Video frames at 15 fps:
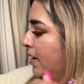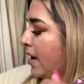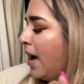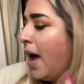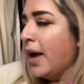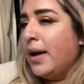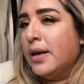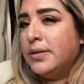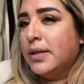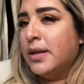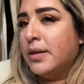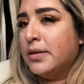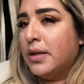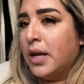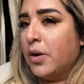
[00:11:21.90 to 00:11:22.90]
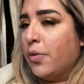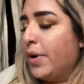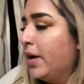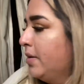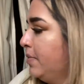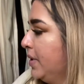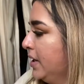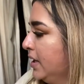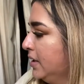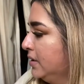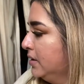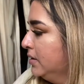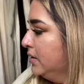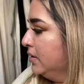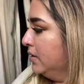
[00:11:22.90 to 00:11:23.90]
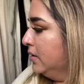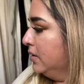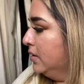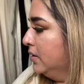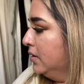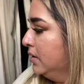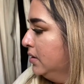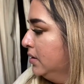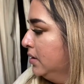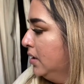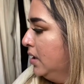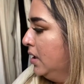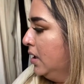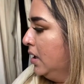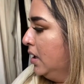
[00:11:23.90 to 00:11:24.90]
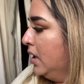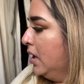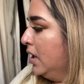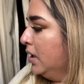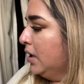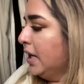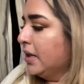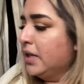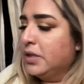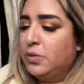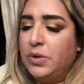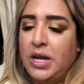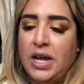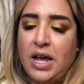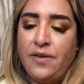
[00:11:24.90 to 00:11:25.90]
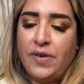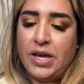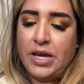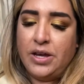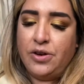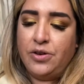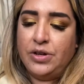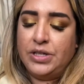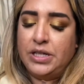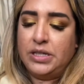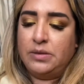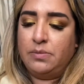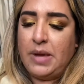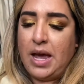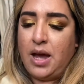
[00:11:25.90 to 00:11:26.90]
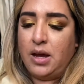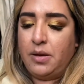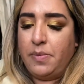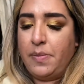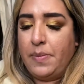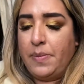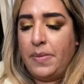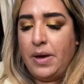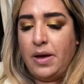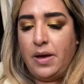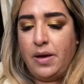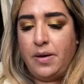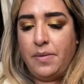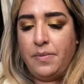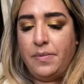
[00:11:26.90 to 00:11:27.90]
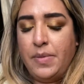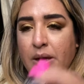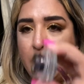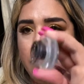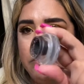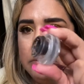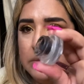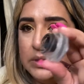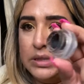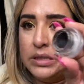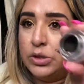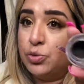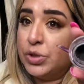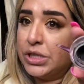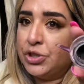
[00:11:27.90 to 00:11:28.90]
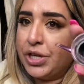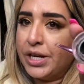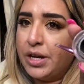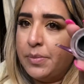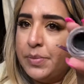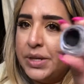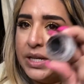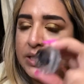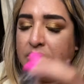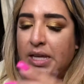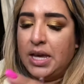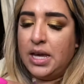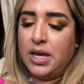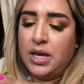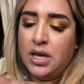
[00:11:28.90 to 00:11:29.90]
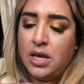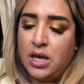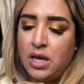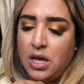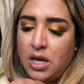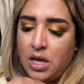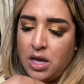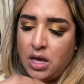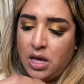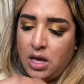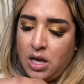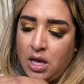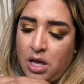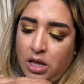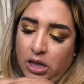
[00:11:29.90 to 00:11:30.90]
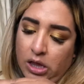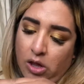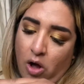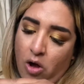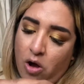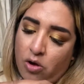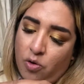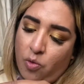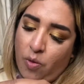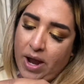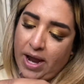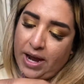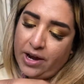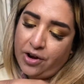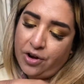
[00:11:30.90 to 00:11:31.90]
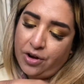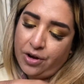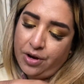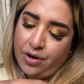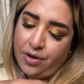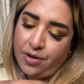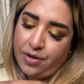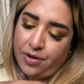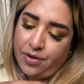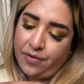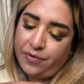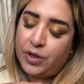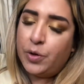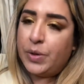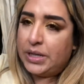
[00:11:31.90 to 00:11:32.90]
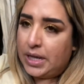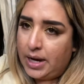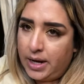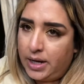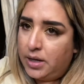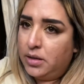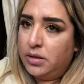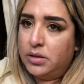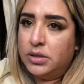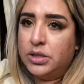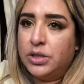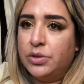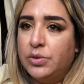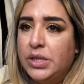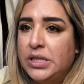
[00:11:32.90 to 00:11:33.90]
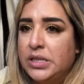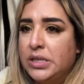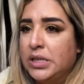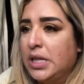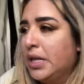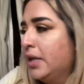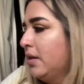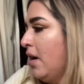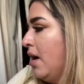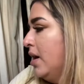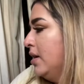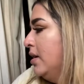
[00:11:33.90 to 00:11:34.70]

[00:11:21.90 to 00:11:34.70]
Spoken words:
I guess it is liquid, but it's like this one I have here is this MAC. This is really dried up, but it's a long wear fluid line, so it's not